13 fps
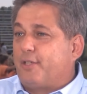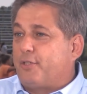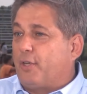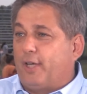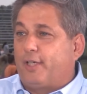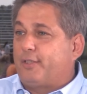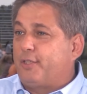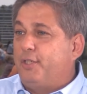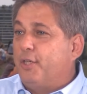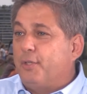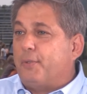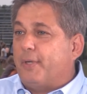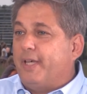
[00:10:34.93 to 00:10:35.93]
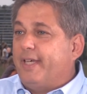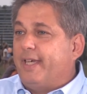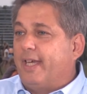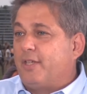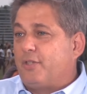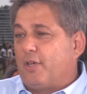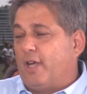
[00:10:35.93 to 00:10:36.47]
to talk to you
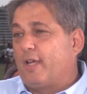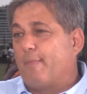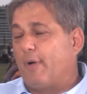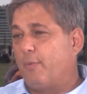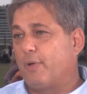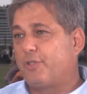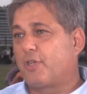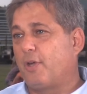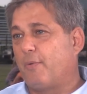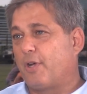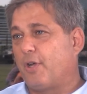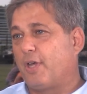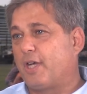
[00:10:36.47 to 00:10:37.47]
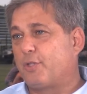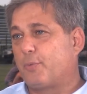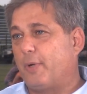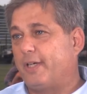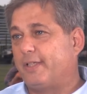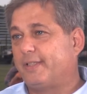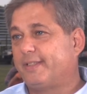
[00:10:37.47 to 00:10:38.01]
and talk about what's going on as
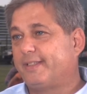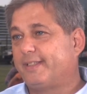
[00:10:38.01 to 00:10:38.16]
well.